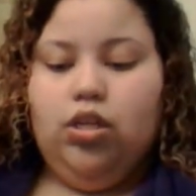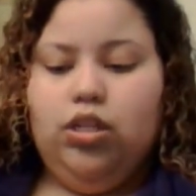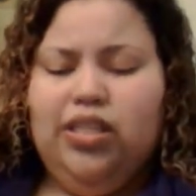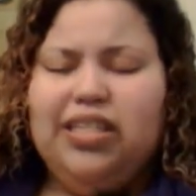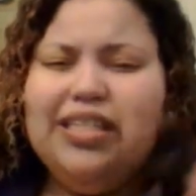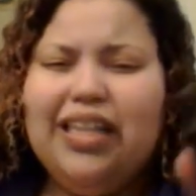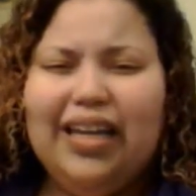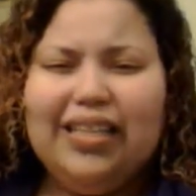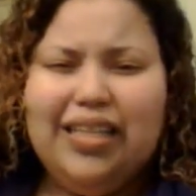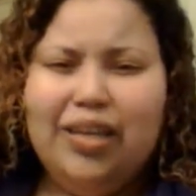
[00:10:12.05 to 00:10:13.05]
This is
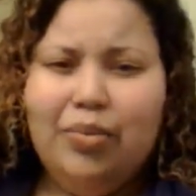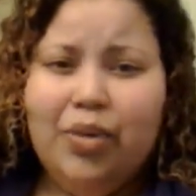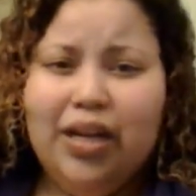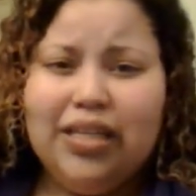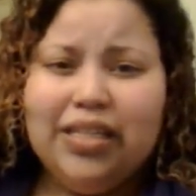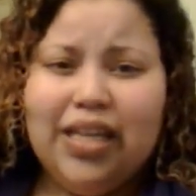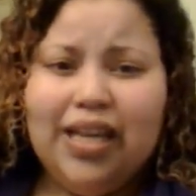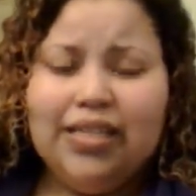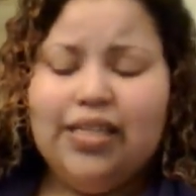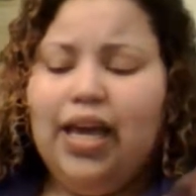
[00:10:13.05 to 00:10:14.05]
like $10
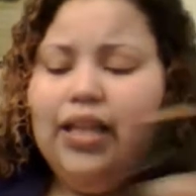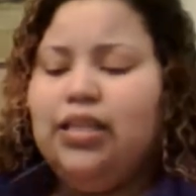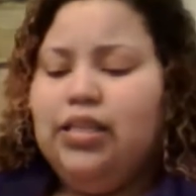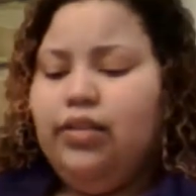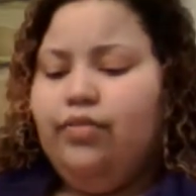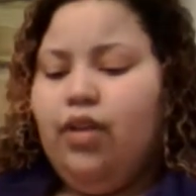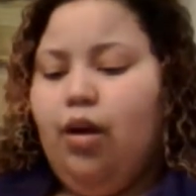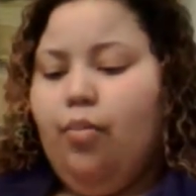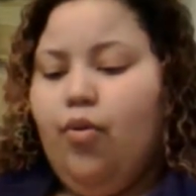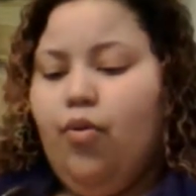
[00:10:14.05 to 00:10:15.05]
at Sally's, if
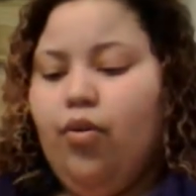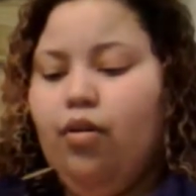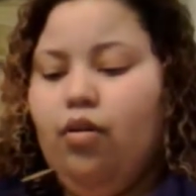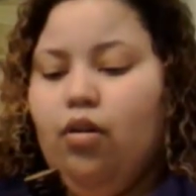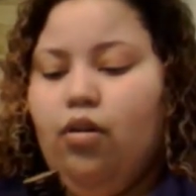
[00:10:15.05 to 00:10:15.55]
not more.